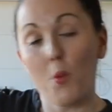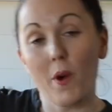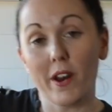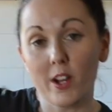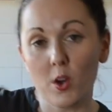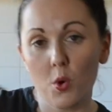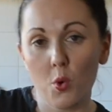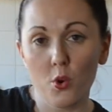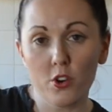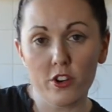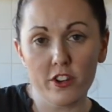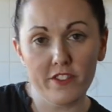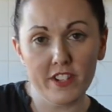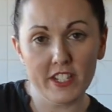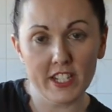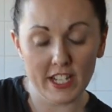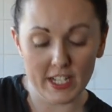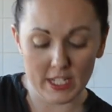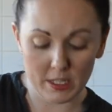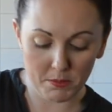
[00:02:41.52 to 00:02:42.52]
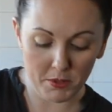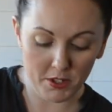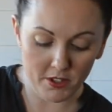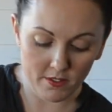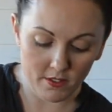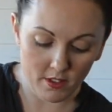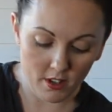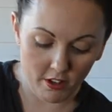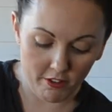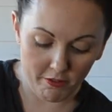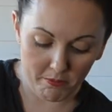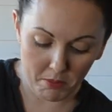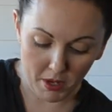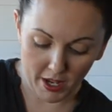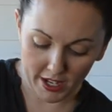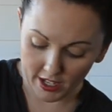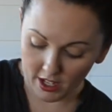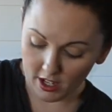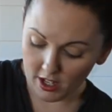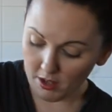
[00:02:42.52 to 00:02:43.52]
1/4 teaspoon of
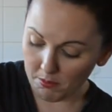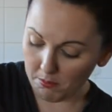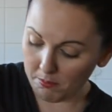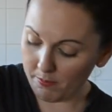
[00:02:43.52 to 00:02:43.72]
bicarb,